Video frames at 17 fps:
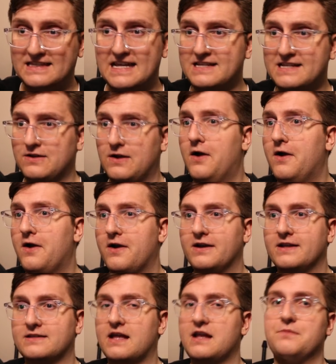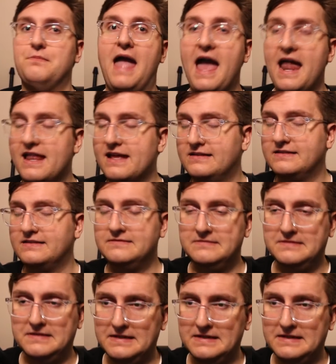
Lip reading: it hits hard, it's automatic.